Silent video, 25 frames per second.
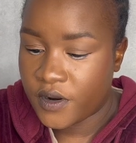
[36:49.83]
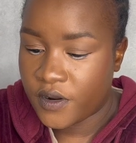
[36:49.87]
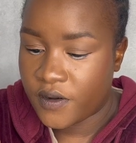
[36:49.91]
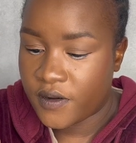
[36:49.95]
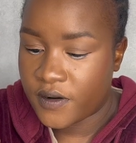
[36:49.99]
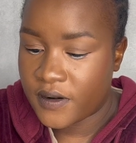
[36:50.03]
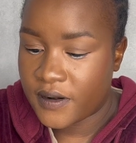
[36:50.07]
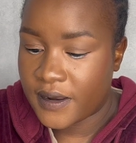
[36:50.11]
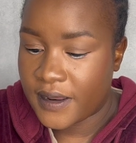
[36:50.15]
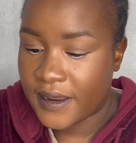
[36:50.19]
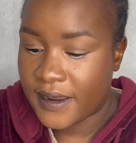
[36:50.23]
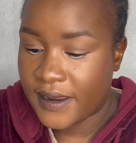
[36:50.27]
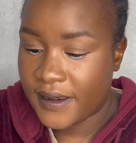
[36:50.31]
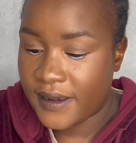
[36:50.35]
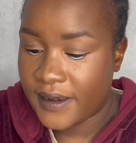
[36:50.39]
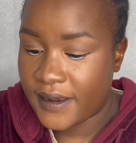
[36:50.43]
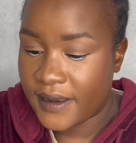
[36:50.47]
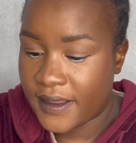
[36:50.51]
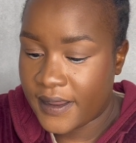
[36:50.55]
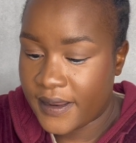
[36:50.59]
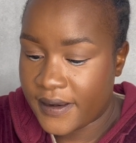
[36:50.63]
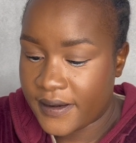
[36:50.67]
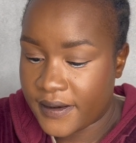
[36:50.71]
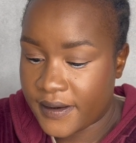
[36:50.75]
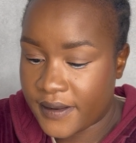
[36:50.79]
on
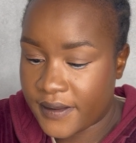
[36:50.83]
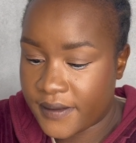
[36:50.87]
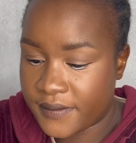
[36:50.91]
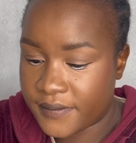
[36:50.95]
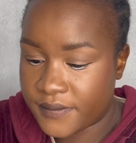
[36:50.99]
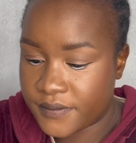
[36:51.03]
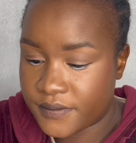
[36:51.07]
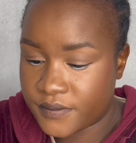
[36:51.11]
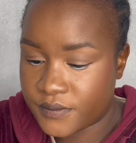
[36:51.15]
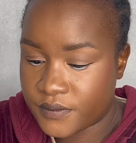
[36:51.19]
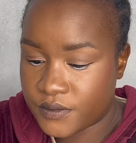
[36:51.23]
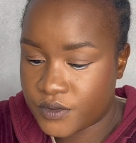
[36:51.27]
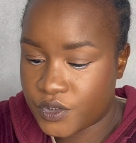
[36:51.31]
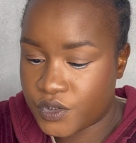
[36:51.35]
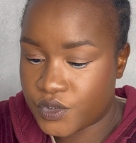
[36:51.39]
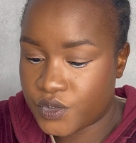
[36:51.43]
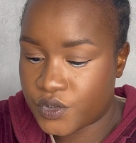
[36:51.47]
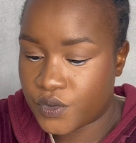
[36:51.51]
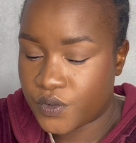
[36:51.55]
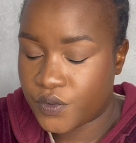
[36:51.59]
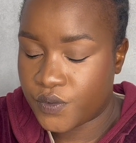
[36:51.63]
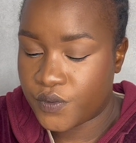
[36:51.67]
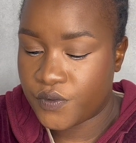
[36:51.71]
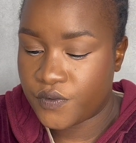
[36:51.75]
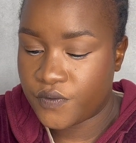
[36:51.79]
eyeliner will
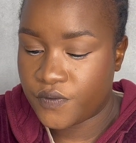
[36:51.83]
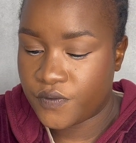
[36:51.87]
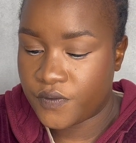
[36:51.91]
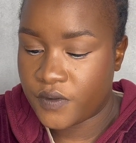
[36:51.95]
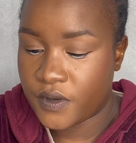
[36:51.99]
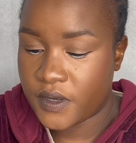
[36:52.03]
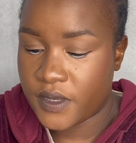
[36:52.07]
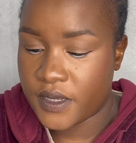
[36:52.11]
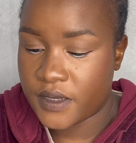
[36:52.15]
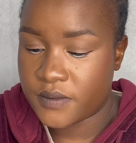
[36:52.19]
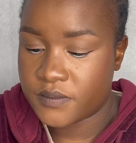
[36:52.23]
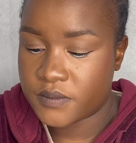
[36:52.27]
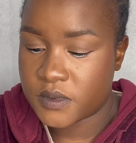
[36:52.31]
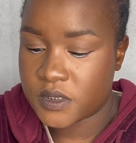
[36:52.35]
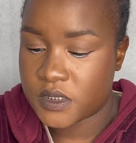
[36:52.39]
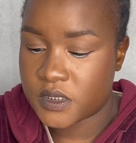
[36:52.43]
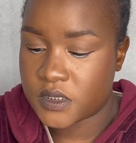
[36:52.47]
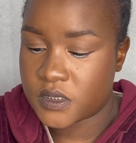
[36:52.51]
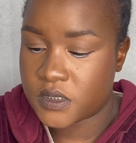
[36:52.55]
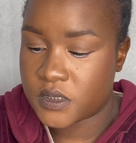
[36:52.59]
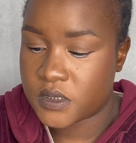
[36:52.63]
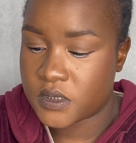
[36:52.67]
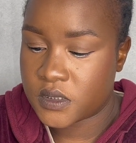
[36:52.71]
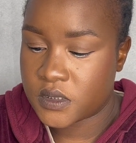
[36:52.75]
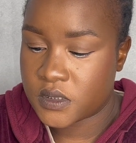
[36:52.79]
show you
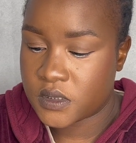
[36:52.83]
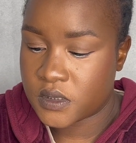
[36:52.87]
flames.